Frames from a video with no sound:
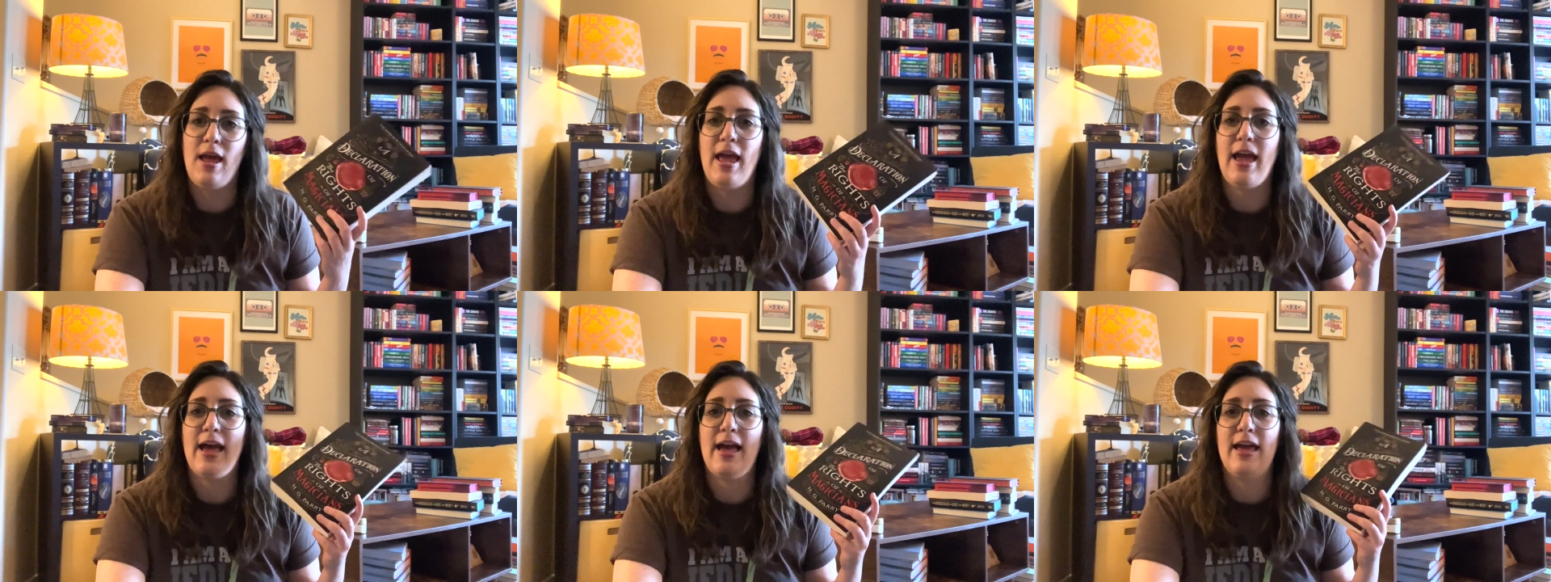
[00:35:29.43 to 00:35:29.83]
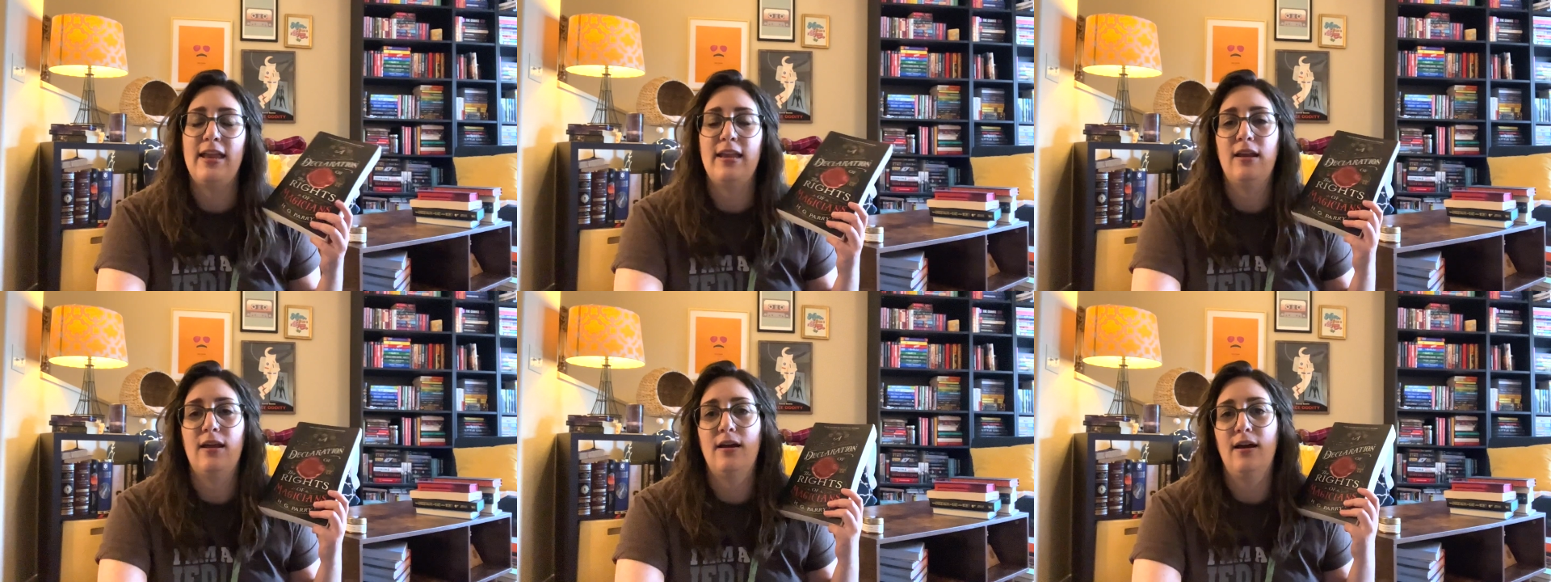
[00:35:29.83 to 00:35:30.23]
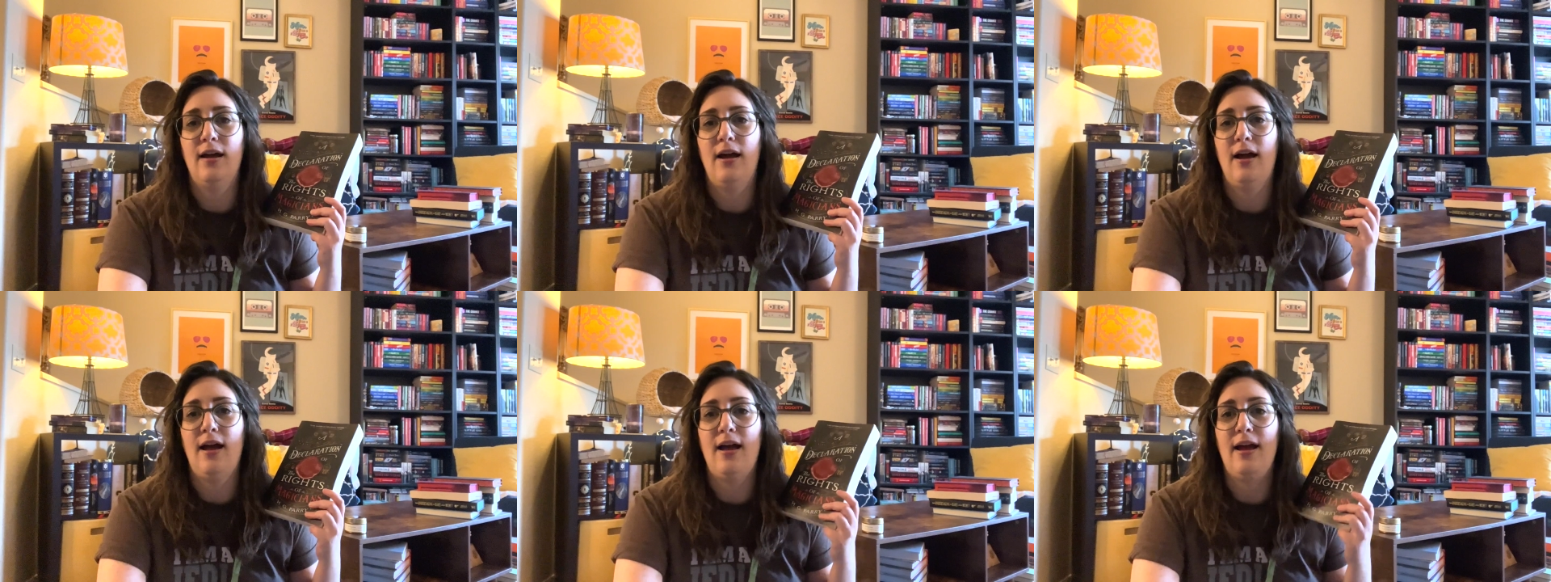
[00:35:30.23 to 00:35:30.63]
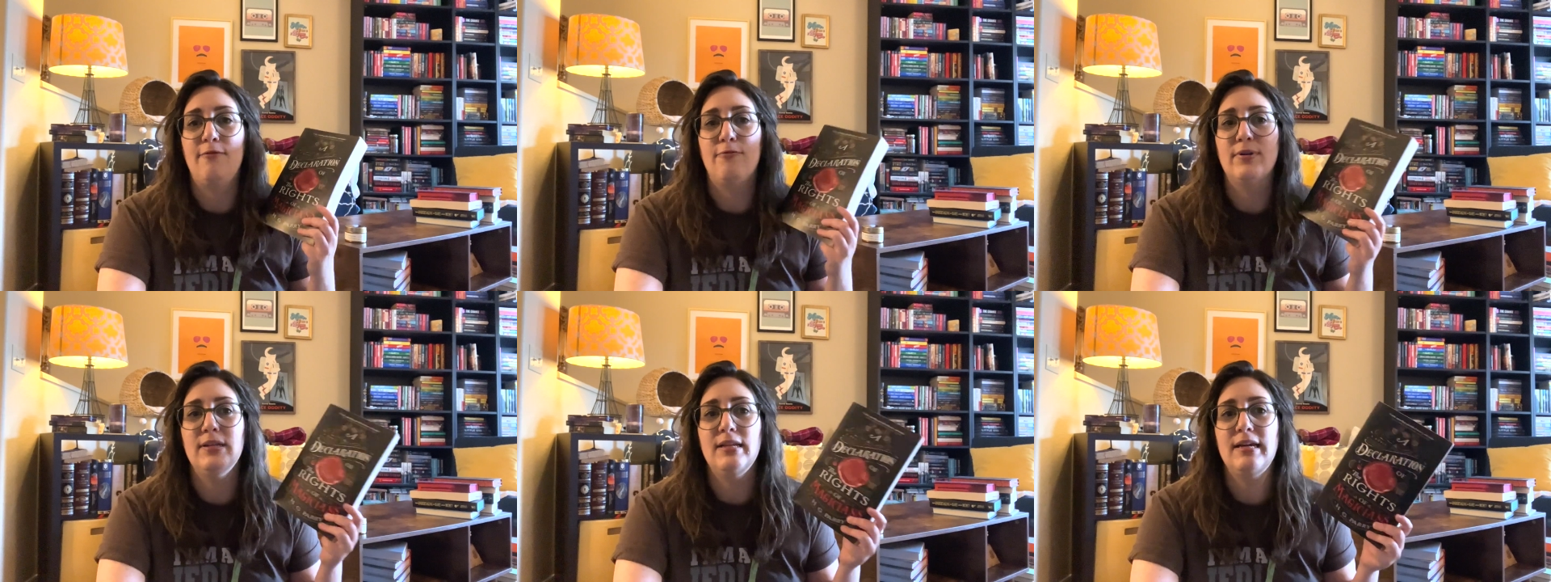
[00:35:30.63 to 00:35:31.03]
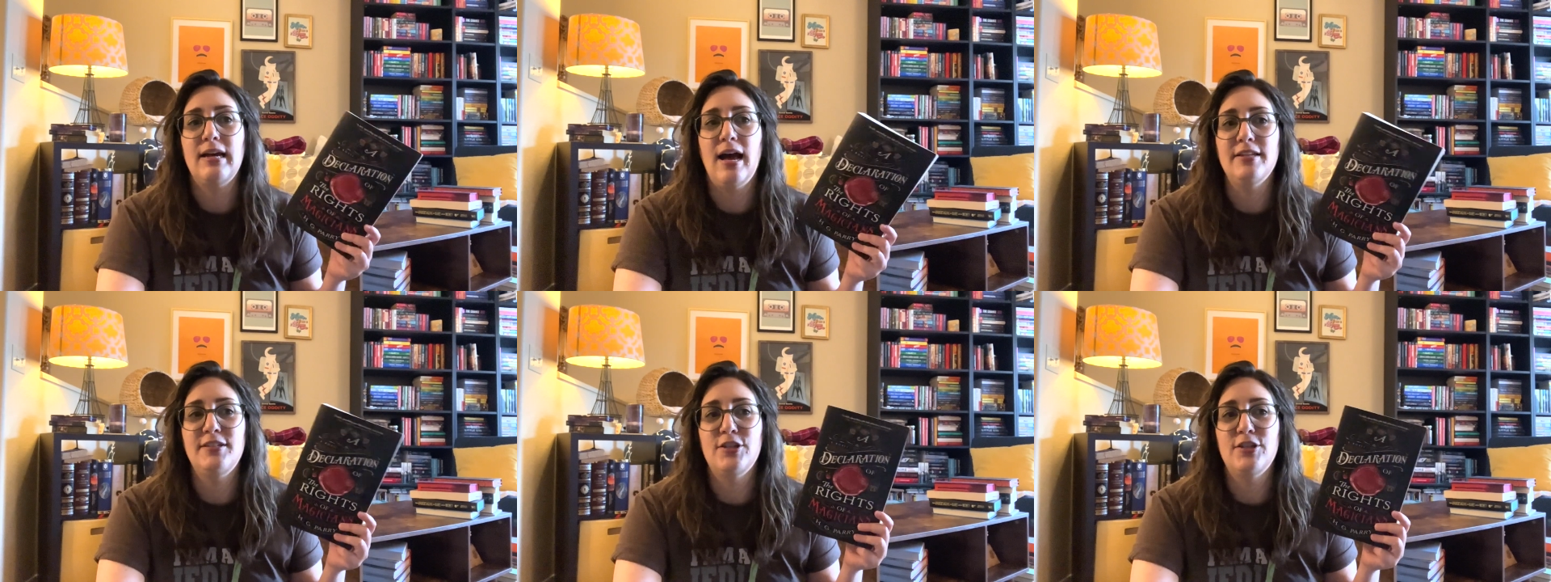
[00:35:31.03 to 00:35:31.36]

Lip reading: And I really got